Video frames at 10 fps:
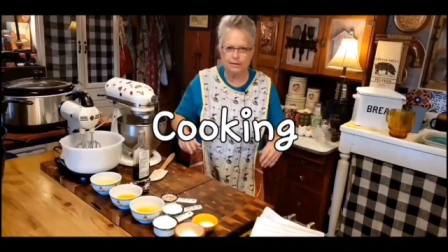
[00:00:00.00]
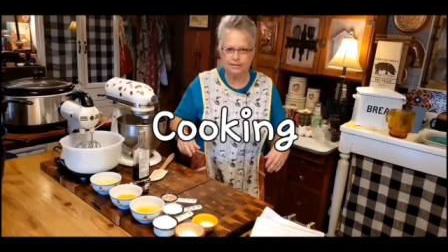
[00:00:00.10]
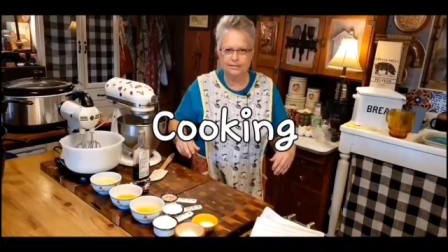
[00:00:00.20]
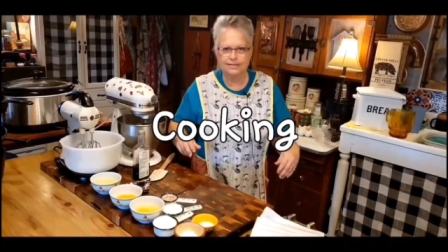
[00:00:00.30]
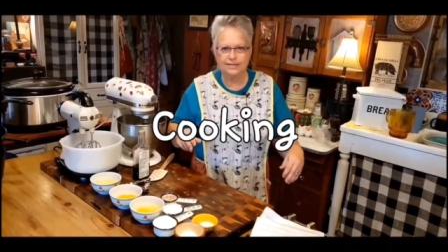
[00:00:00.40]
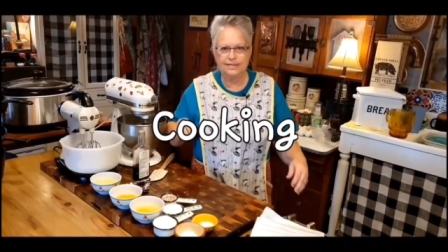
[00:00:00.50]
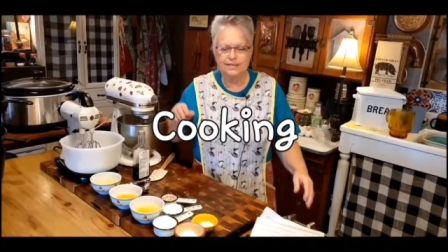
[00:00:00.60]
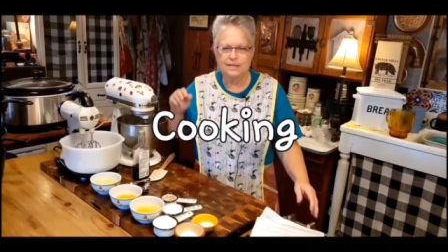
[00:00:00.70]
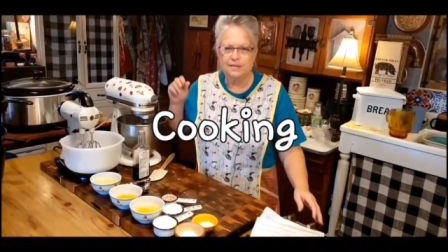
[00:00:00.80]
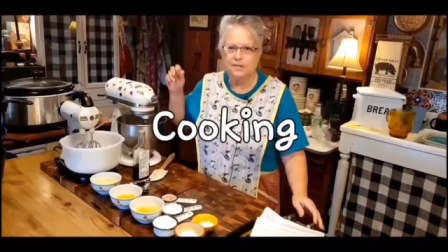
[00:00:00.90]
some of the
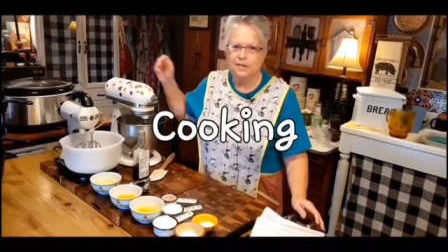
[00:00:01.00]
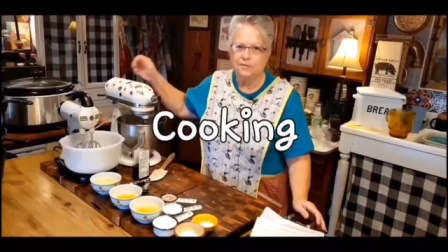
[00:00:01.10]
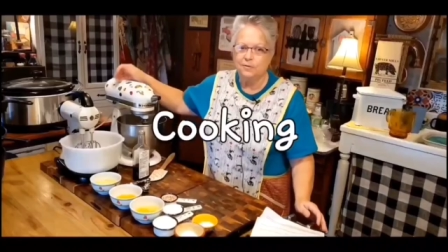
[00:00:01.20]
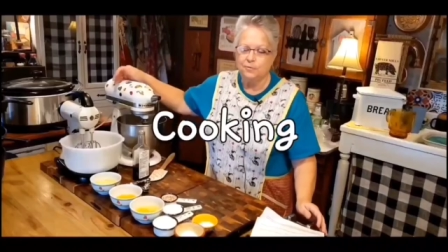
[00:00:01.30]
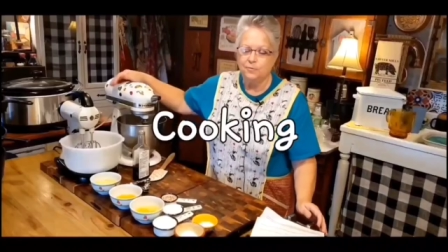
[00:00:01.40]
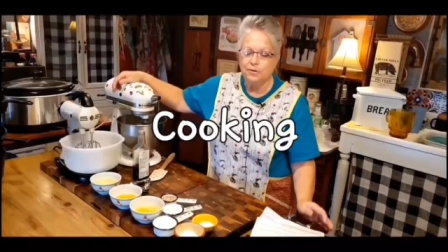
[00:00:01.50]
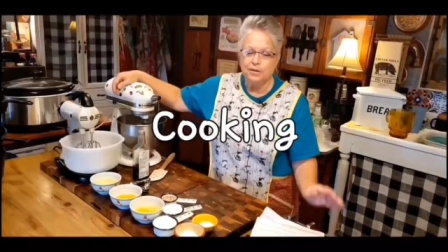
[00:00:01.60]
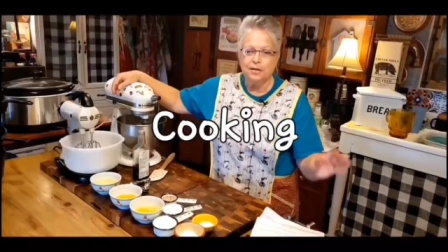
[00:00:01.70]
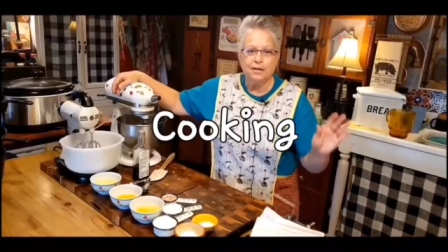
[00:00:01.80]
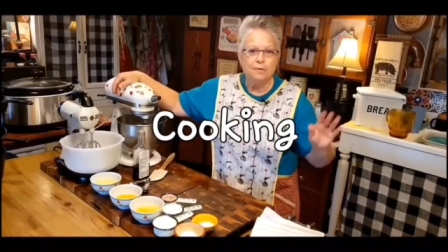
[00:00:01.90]
new. We
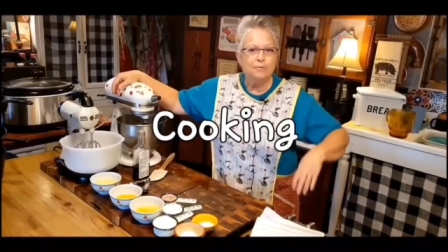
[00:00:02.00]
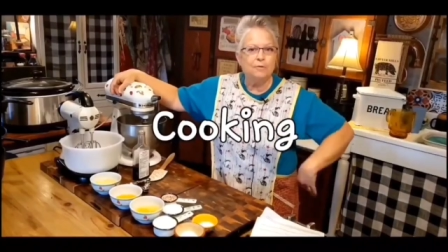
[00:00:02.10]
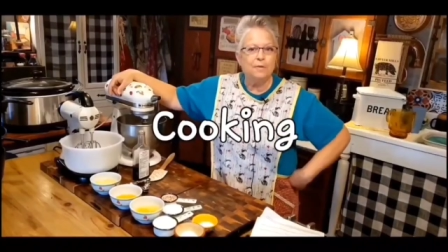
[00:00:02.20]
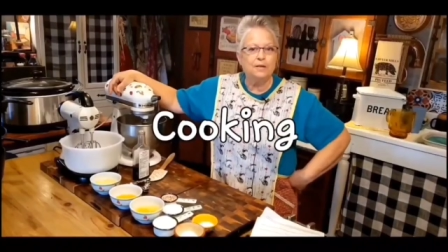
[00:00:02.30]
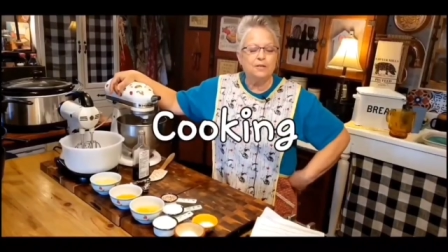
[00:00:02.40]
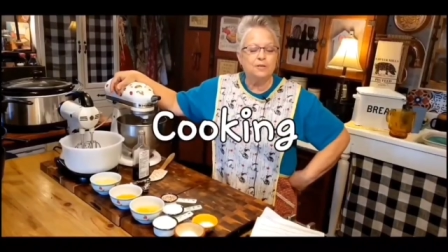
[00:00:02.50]
love to cook,